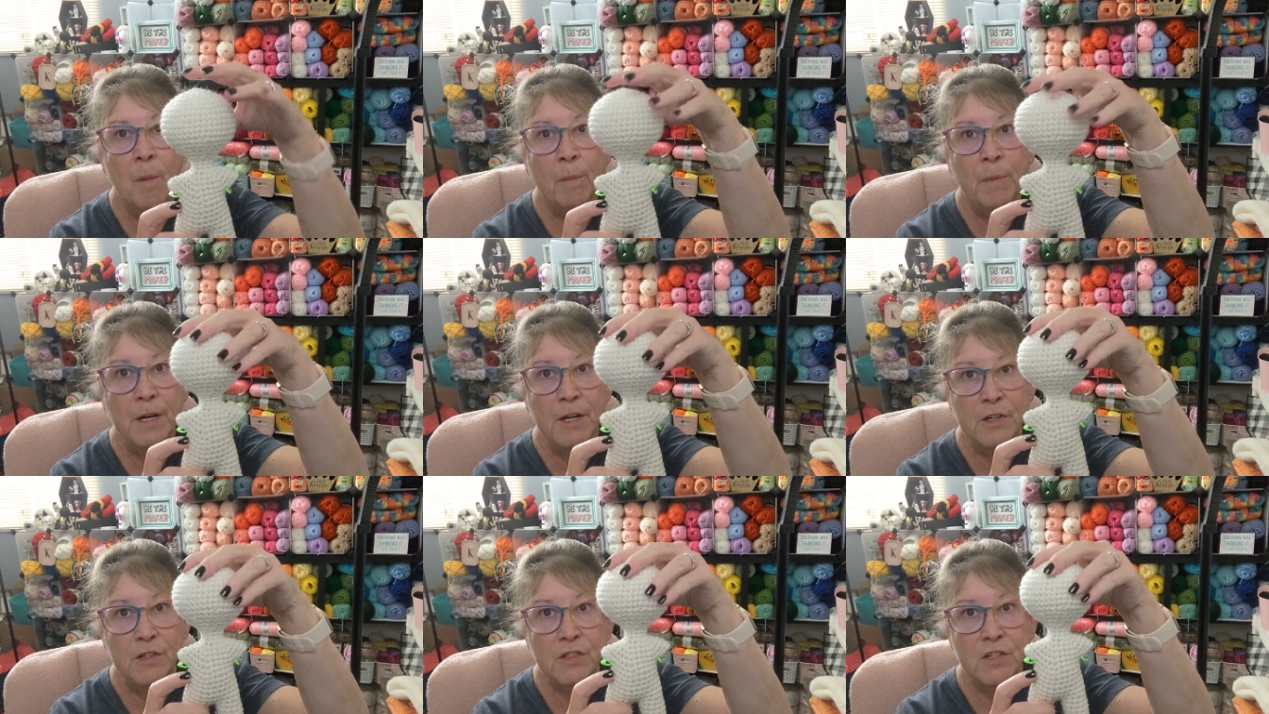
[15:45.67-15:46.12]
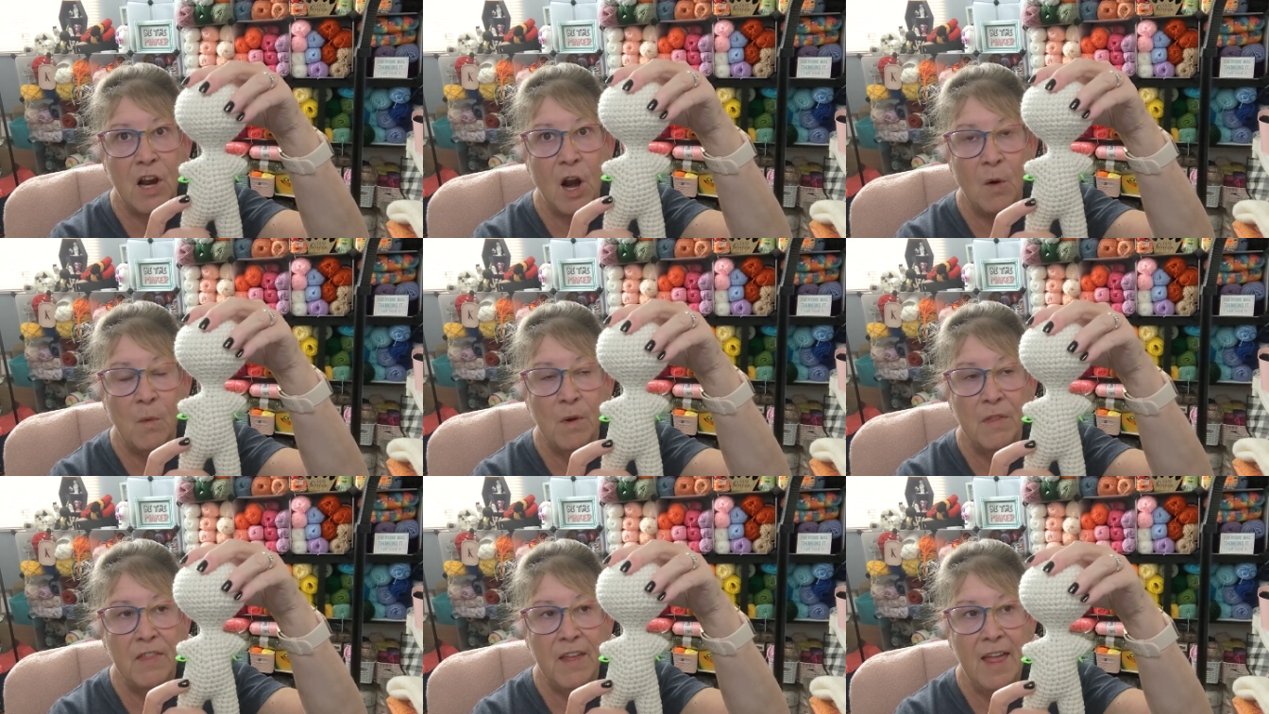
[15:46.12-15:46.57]
But you
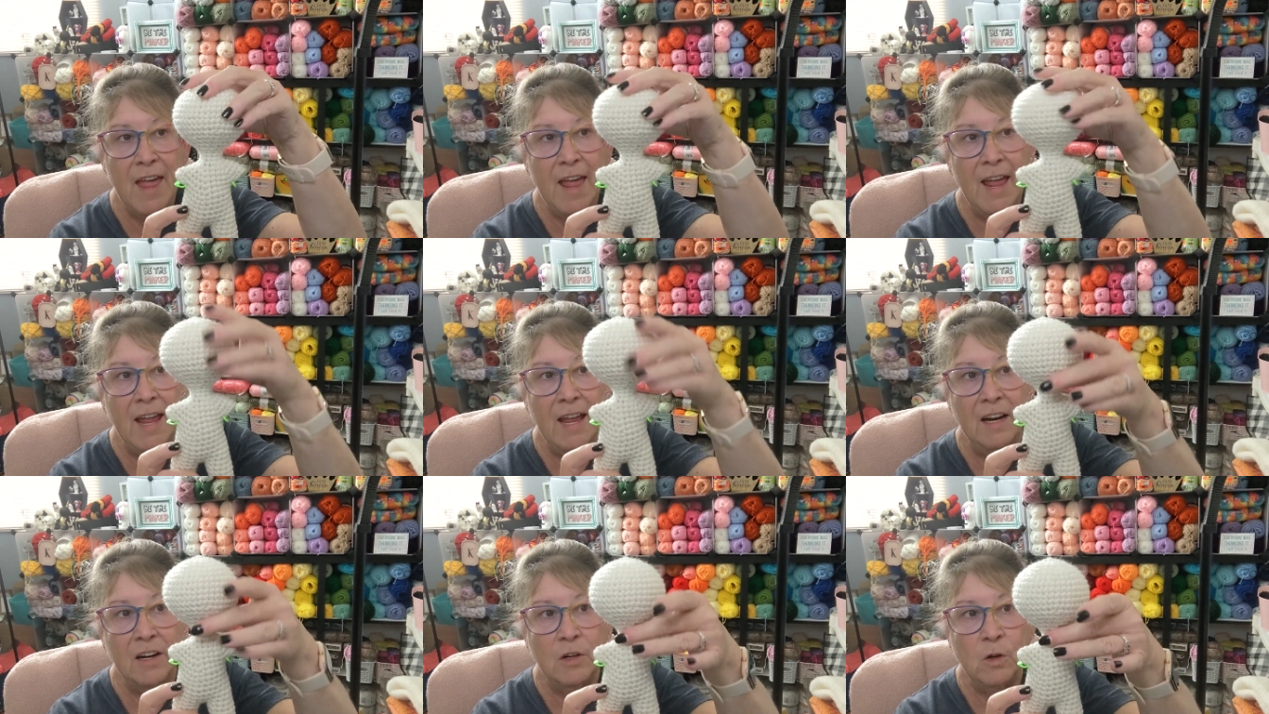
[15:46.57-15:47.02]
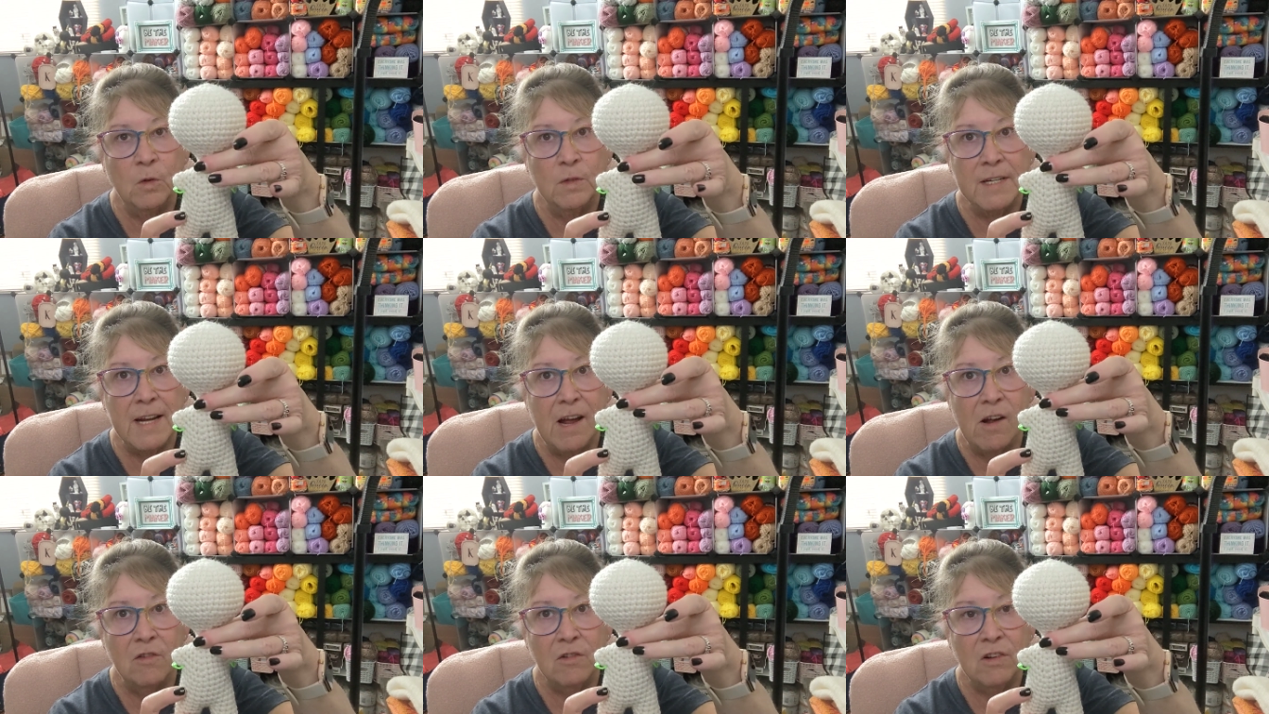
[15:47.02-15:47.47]
start with the head, go
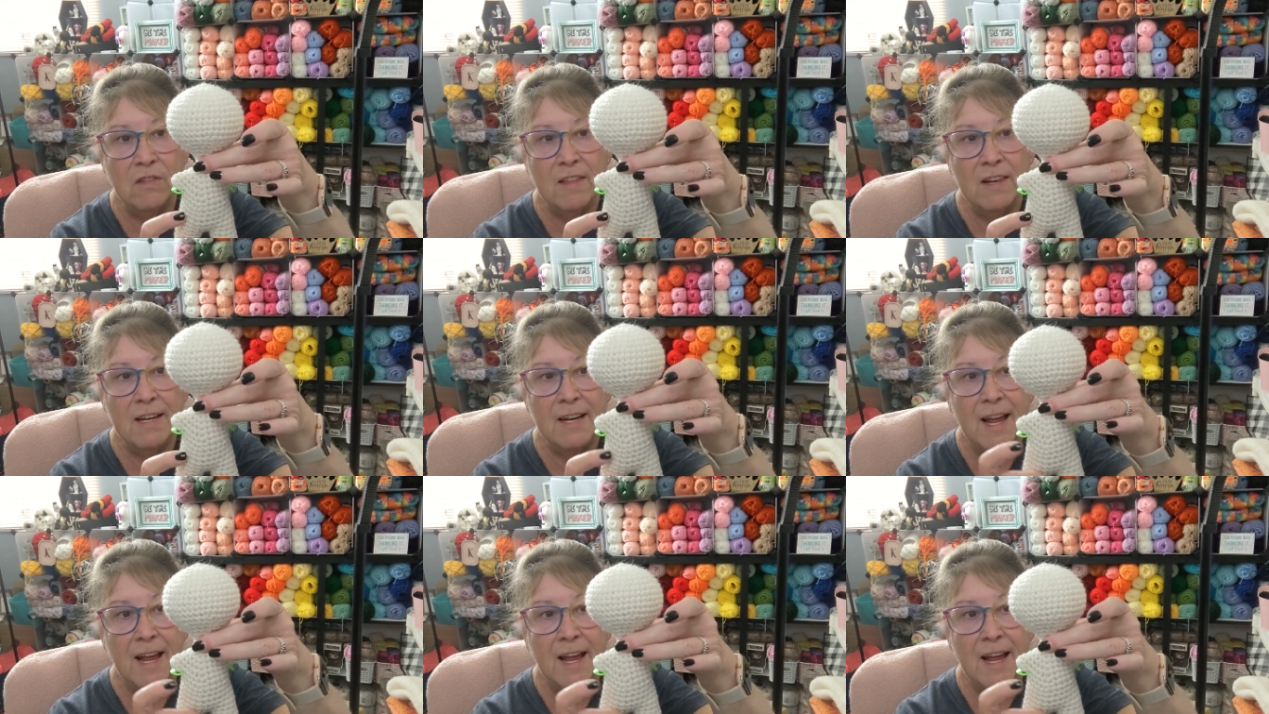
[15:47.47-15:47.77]
down to the